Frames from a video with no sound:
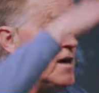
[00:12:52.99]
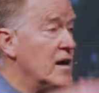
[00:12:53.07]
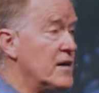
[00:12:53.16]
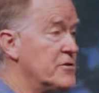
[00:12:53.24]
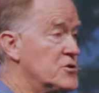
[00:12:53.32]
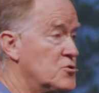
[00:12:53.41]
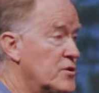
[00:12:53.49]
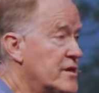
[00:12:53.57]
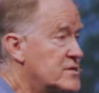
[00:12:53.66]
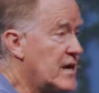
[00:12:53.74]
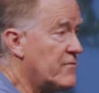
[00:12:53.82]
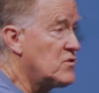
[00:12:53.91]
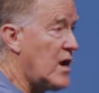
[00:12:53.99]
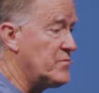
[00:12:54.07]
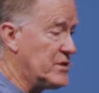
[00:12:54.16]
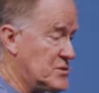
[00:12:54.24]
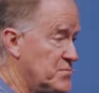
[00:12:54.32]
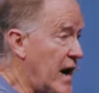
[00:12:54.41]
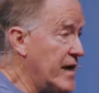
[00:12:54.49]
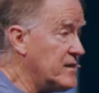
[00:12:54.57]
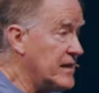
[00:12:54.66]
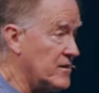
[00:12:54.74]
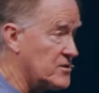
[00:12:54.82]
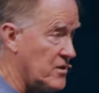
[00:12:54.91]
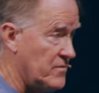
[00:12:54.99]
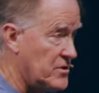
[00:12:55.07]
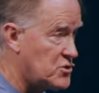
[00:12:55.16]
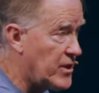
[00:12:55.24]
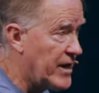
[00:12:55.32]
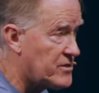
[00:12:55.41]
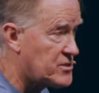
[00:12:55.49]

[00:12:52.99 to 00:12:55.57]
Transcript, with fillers: And the trees have dropped these pine needles on the trail.